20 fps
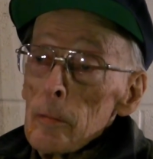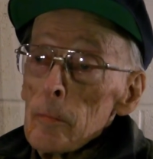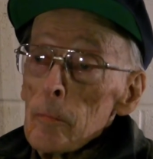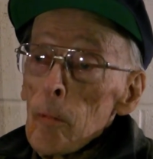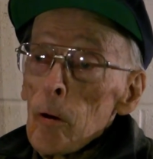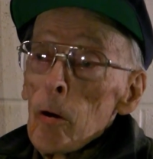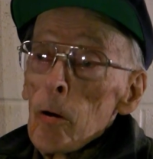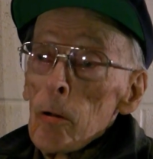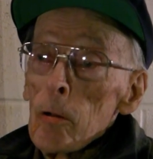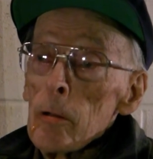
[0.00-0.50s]

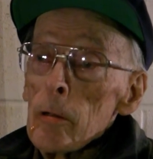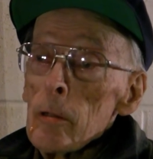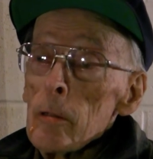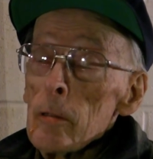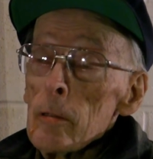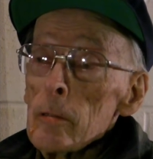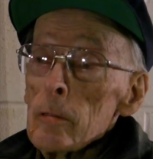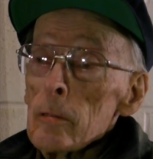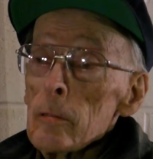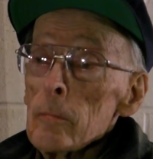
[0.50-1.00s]
Maryland,
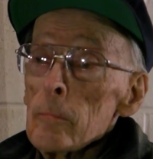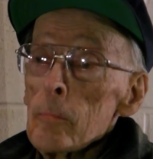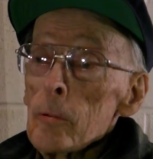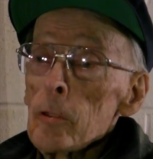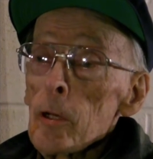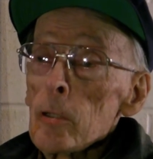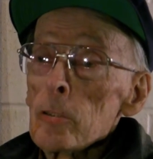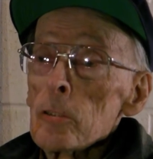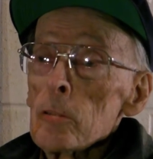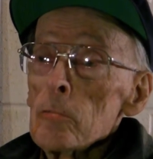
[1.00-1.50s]

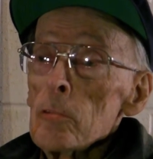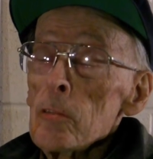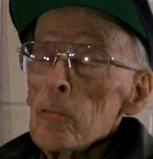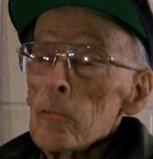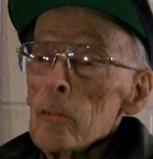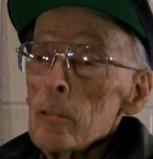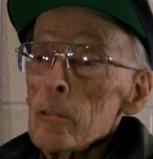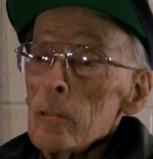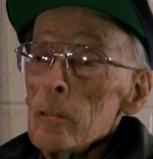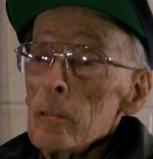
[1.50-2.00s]
Patuxent
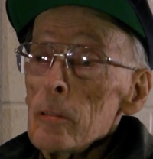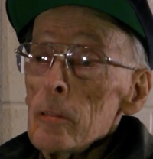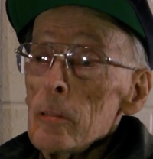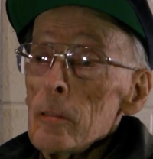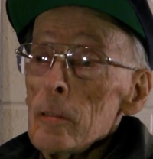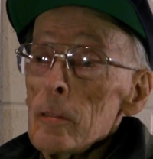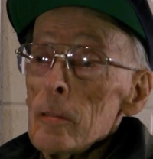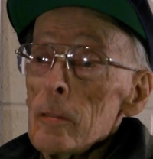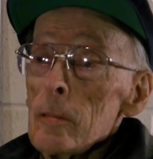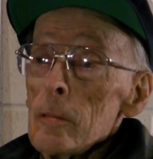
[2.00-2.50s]
River.
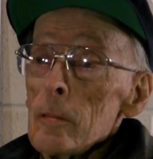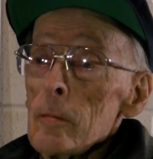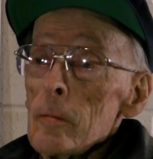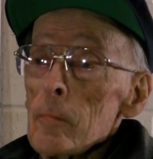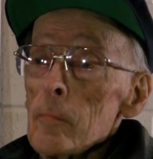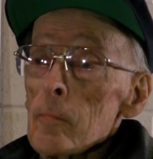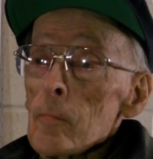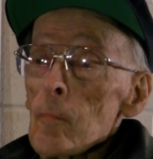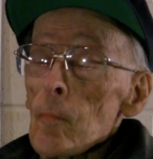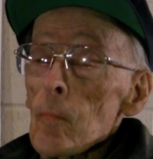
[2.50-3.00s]

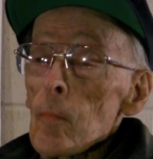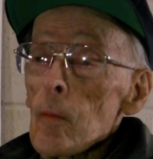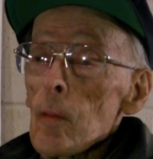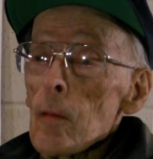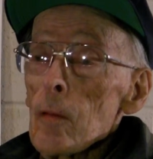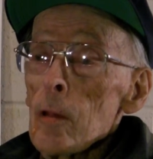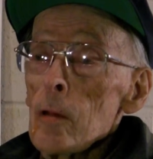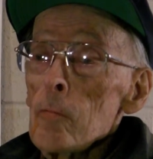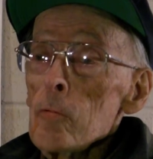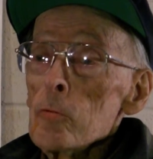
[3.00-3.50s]

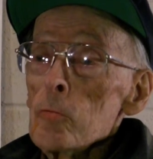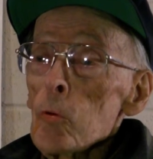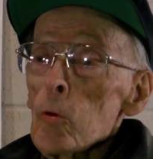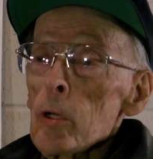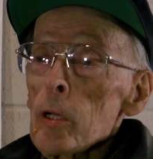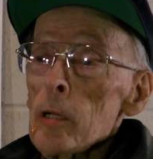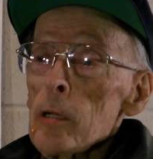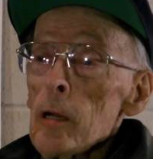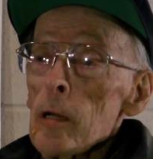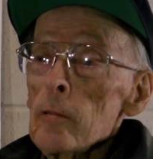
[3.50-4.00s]
He was
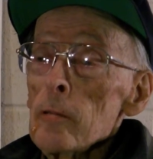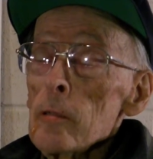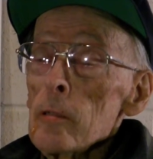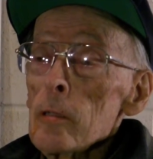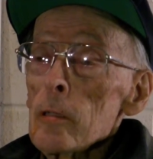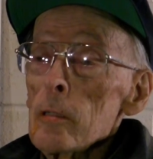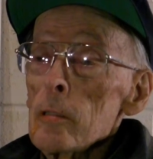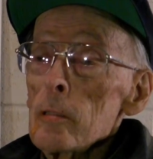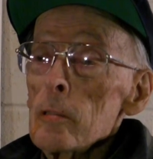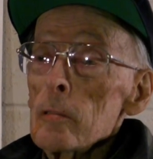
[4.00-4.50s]
working under
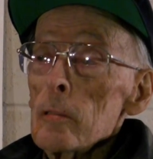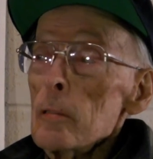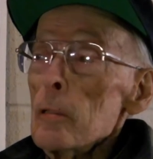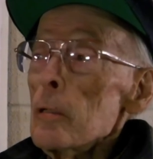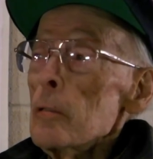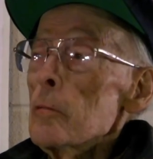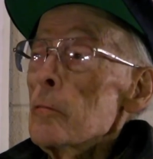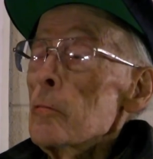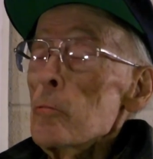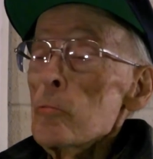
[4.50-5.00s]
the
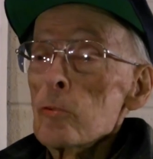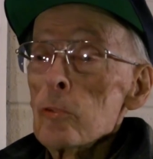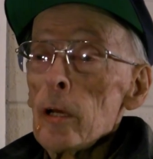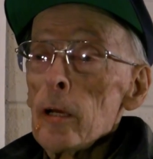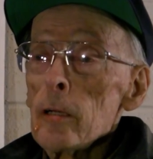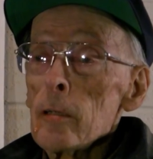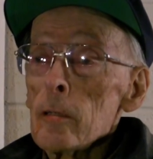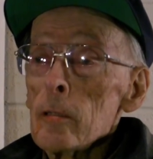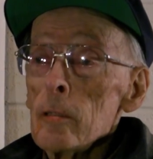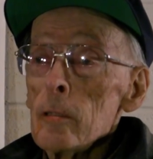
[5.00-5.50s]

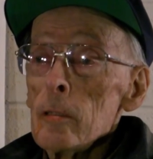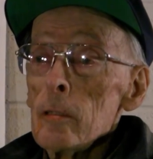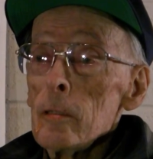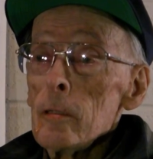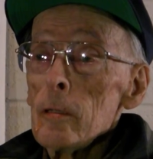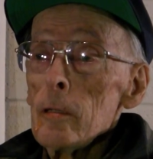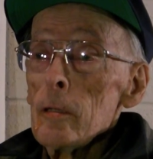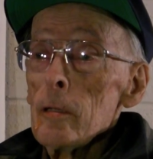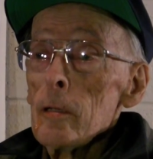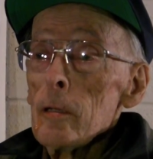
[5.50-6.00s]
Crusader,
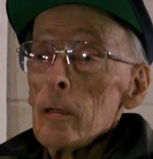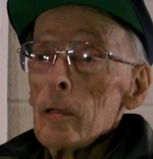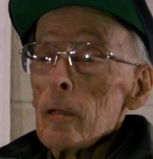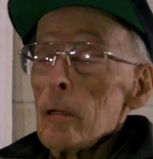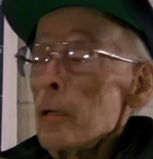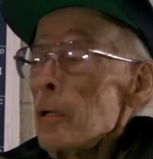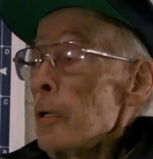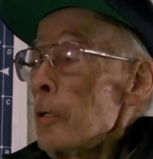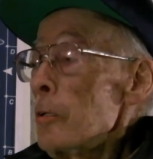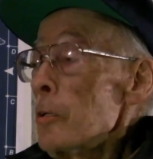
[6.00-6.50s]

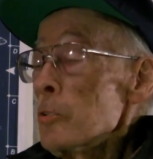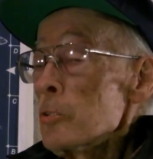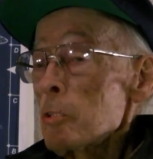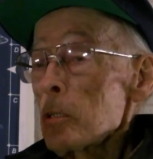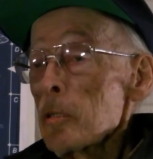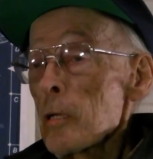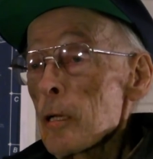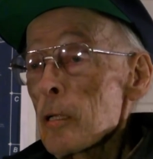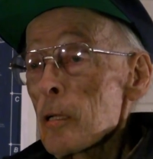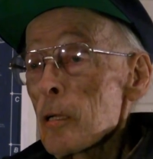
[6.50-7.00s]
and he
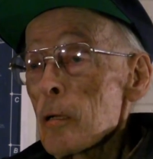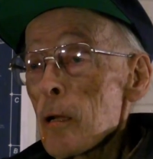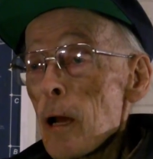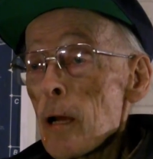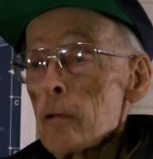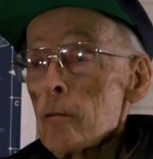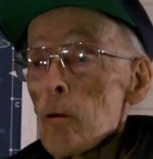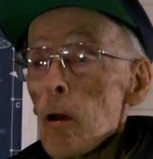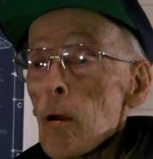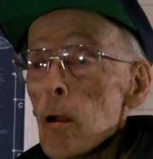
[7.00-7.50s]
disconnected the
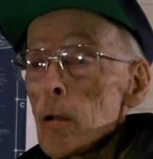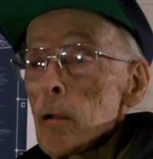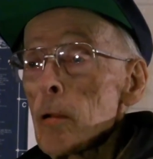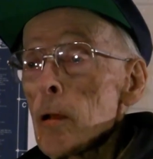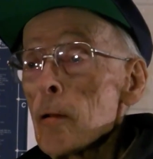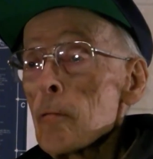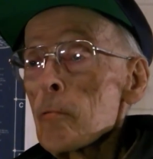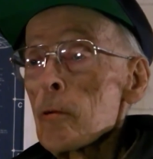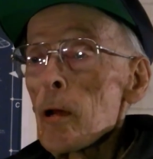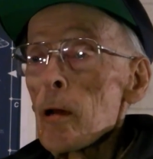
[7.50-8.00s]
hydraulic
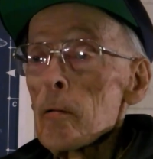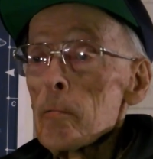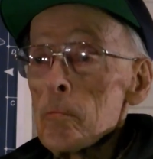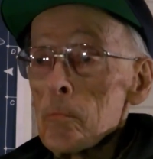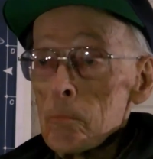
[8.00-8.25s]
line without